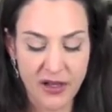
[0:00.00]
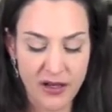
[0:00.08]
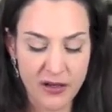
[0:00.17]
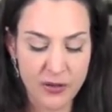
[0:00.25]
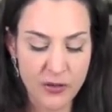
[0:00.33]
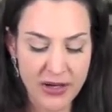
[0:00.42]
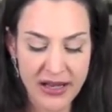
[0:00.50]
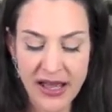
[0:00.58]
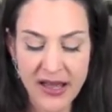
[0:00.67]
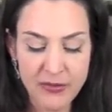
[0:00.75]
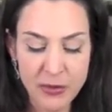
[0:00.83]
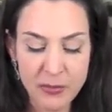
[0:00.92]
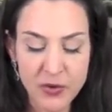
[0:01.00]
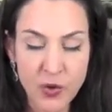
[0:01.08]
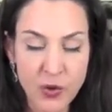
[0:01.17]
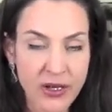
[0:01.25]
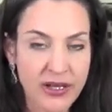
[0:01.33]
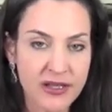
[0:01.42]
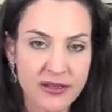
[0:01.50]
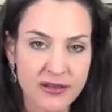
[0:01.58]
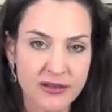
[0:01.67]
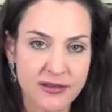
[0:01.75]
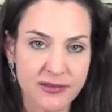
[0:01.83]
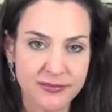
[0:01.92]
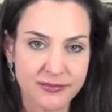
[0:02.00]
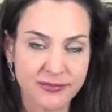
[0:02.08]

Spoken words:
I don't want to have employees.